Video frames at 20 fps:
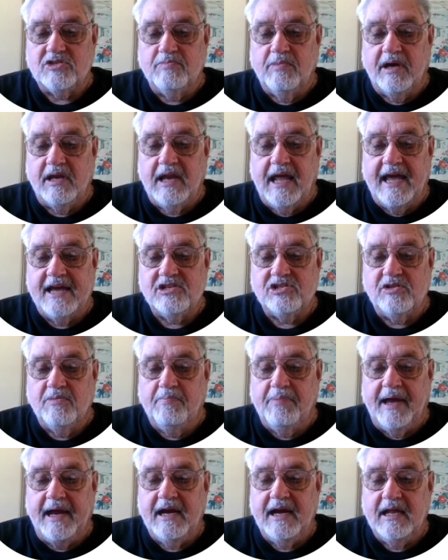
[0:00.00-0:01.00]
but as the
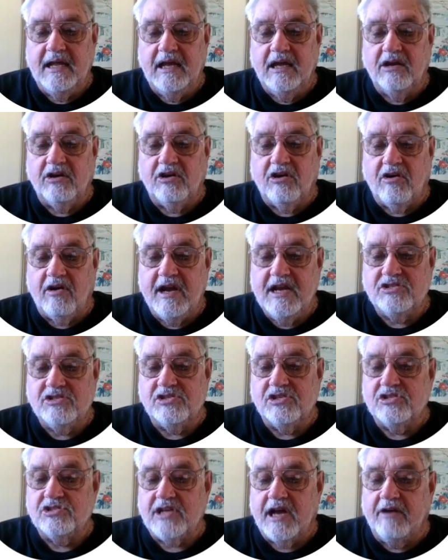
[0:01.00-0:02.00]
beta increases,